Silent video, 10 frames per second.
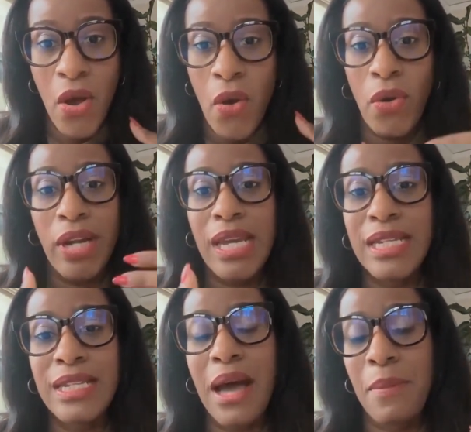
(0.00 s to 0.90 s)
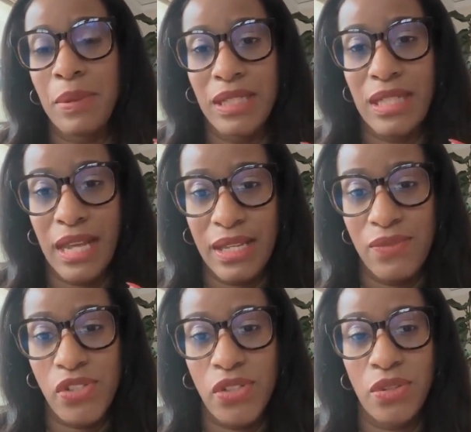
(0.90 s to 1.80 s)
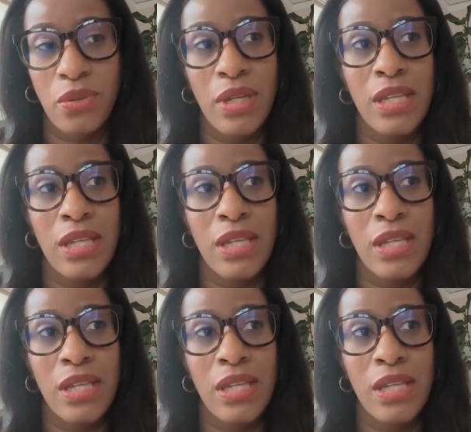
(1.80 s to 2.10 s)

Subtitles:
or any company that gives you